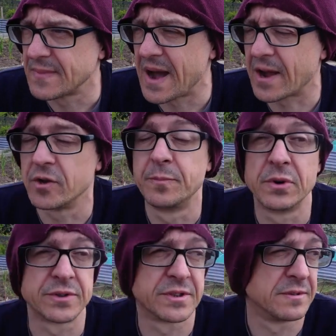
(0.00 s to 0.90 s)
I could
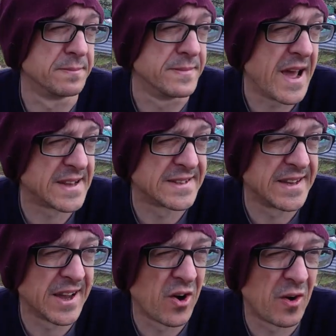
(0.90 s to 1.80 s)
put some
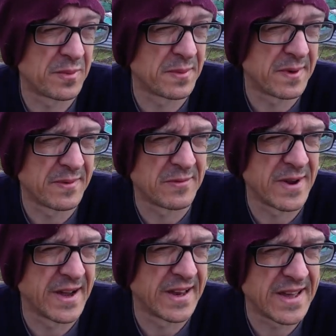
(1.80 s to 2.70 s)
netting up. I'm not
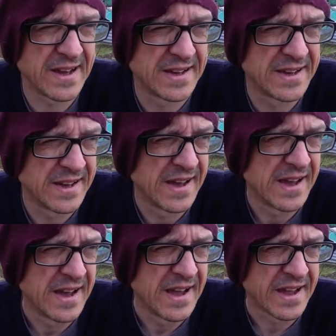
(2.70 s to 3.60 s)
really
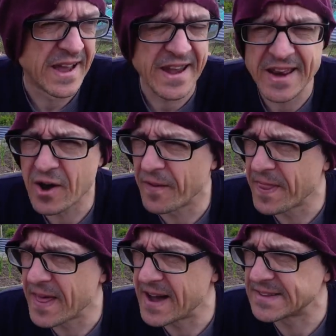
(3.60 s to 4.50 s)
keen
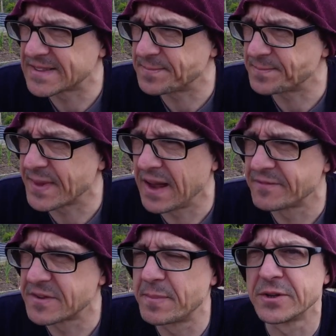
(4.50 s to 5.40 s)
on that. I
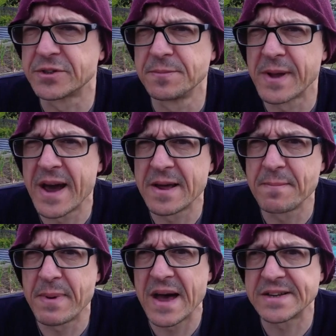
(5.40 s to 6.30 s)
have to build some kind
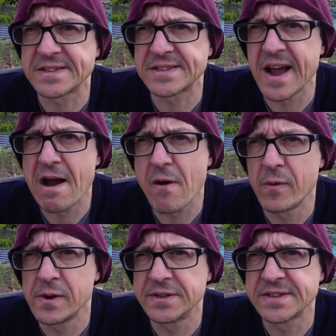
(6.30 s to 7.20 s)
of bird scarer,
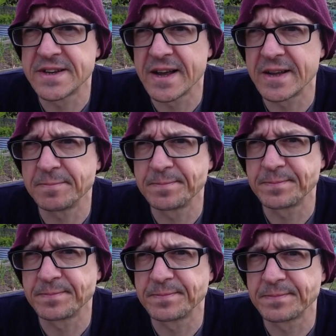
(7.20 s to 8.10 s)
won't I?
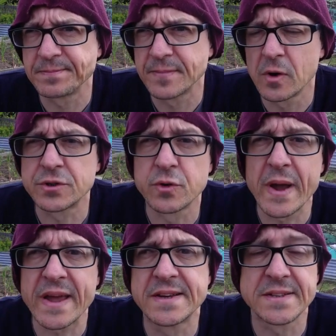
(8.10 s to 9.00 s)
Oh,
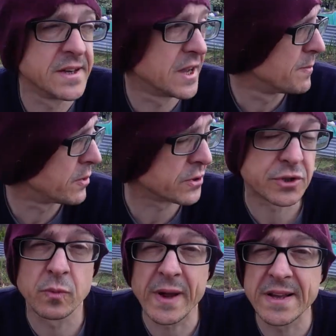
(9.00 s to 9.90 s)
twigs. You could put
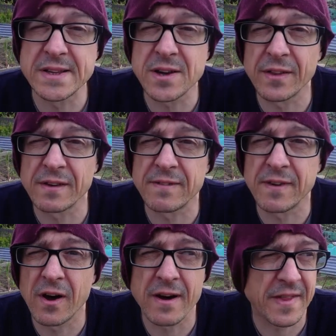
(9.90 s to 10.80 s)
twigs on the
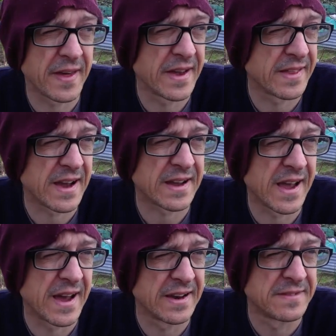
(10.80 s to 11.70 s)
floor. I think that
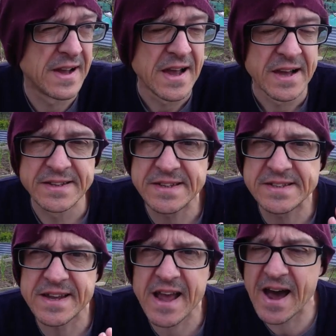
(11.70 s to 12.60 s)
kind of
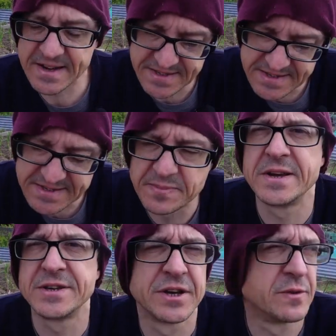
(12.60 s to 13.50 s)
disguises the
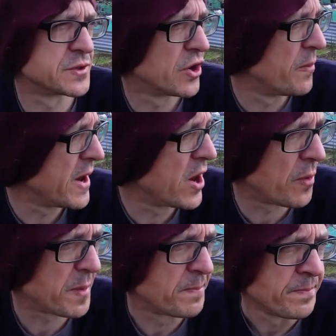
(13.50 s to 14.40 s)
pea shoots coming
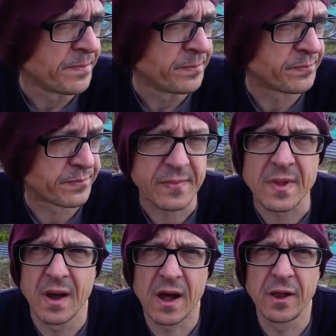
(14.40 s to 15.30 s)
up.
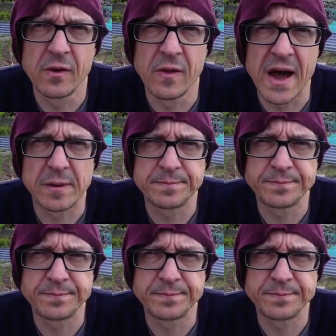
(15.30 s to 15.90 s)
I'll do that.